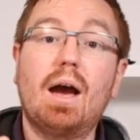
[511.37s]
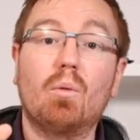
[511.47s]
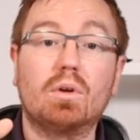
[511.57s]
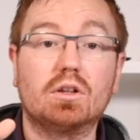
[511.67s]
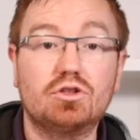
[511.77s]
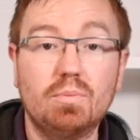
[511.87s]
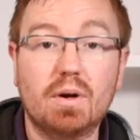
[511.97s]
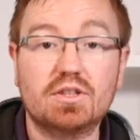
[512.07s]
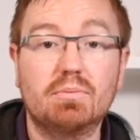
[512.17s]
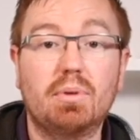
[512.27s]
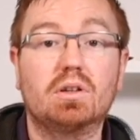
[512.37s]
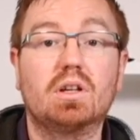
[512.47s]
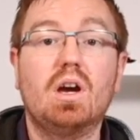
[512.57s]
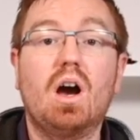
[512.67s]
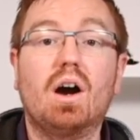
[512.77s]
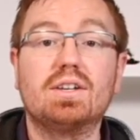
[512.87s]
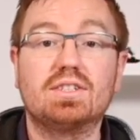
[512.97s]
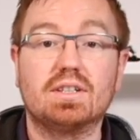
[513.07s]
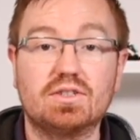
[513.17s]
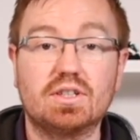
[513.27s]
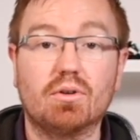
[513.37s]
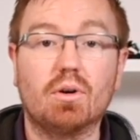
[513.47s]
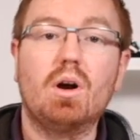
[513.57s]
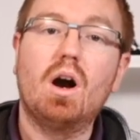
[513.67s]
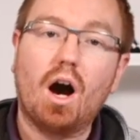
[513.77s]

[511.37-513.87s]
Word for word: And when I do press the button, I see a zero.